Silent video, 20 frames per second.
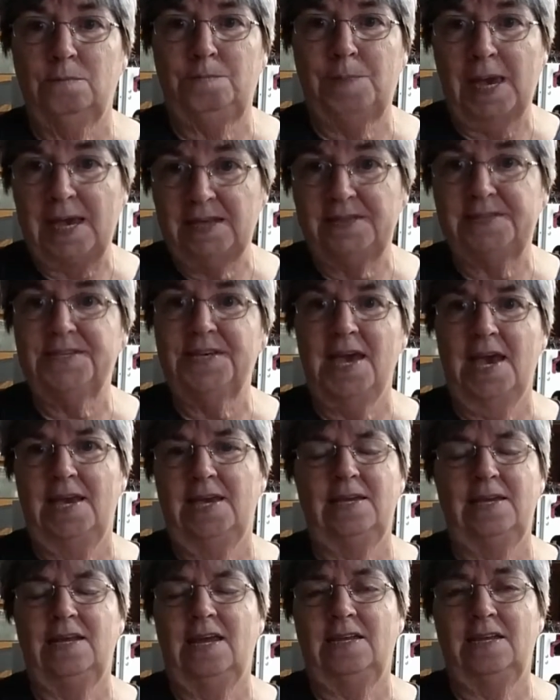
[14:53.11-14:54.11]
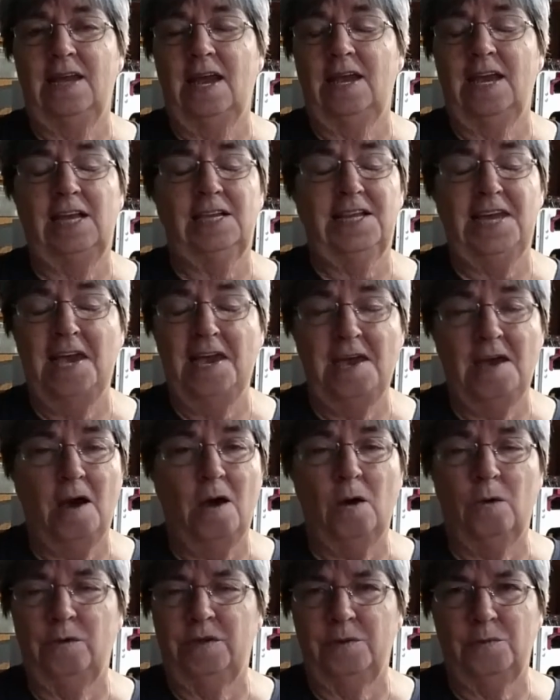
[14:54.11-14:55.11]
base cane. And it came,
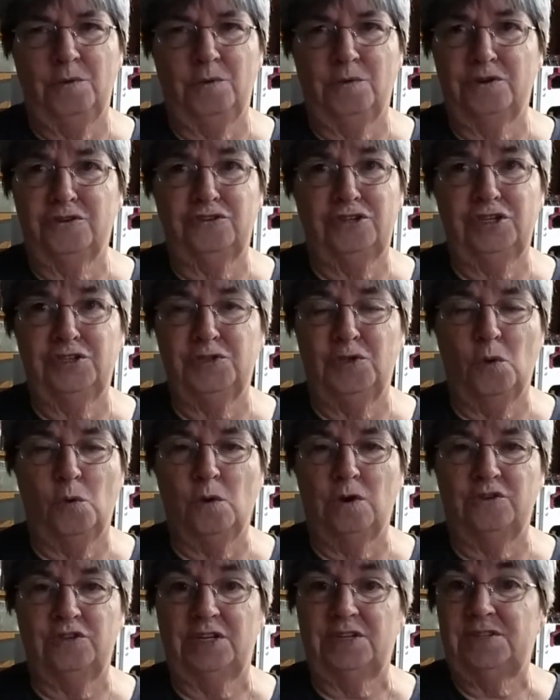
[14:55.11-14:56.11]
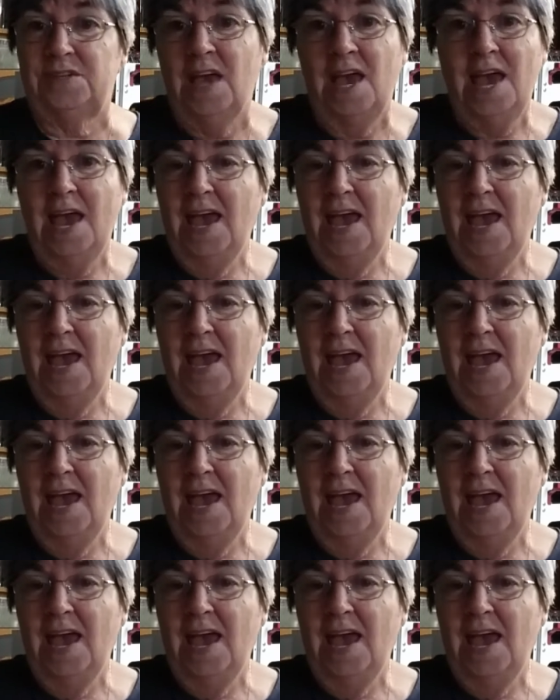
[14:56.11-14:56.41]
oh, they were just gorgeous.